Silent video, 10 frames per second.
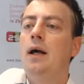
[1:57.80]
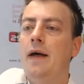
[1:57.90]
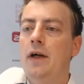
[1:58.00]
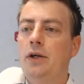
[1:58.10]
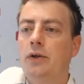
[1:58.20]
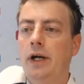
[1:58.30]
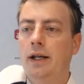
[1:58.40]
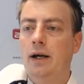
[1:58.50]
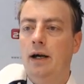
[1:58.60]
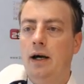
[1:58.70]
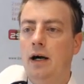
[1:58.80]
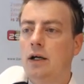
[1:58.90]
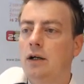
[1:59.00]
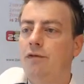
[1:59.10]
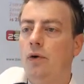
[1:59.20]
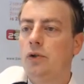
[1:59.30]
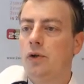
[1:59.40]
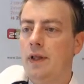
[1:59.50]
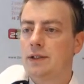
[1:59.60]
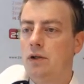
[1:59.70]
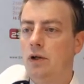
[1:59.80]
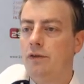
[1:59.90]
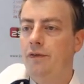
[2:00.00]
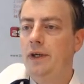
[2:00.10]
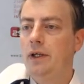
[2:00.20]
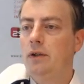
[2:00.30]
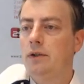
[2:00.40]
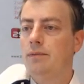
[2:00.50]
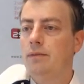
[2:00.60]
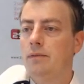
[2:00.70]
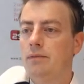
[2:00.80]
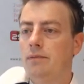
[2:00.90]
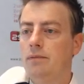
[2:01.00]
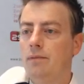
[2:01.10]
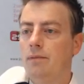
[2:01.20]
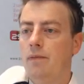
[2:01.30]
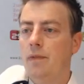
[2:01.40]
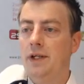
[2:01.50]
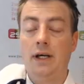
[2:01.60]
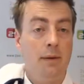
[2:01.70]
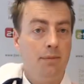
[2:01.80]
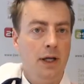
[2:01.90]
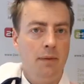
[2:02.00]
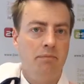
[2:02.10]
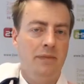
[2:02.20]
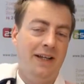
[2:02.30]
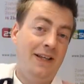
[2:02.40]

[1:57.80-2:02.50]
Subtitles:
And then you create a folder that's called field, the type name. In